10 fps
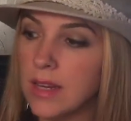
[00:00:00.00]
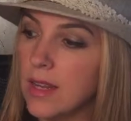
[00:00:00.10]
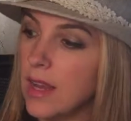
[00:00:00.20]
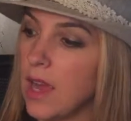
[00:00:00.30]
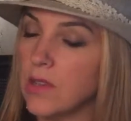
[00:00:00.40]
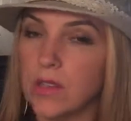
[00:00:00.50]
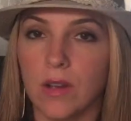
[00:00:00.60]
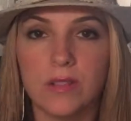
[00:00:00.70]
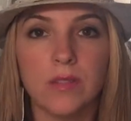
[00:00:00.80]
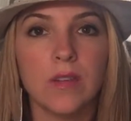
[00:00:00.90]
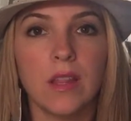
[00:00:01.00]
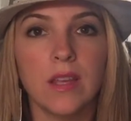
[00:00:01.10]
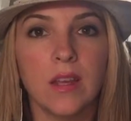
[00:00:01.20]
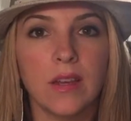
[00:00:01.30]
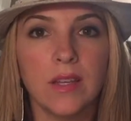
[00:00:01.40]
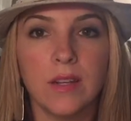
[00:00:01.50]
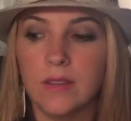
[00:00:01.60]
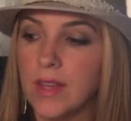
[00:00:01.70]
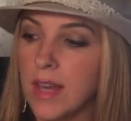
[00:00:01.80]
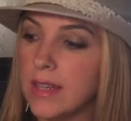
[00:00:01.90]
and there's also nothing on
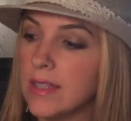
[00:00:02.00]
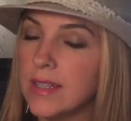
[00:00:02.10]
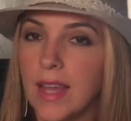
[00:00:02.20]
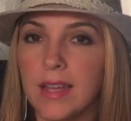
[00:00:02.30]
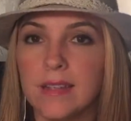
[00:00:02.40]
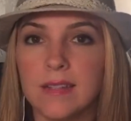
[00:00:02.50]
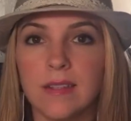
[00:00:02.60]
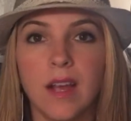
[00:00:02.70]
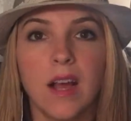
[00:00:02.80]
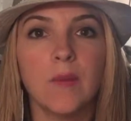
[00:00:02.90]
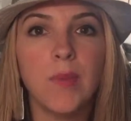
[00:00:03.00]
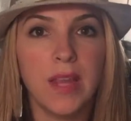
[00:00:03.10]
here that indicates a